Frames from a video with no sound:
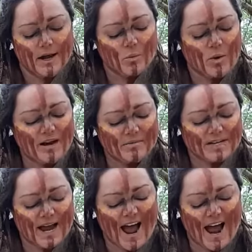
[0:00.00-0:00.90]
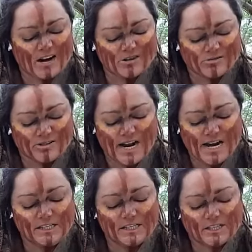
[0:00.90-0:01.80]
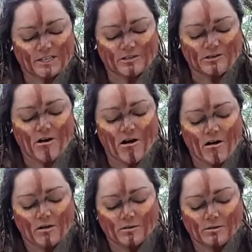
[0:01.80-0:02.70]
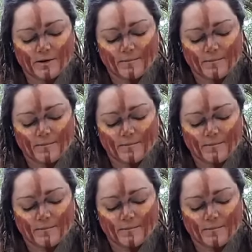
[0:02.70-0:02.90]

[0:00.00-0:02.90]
When he was angry, he snarled.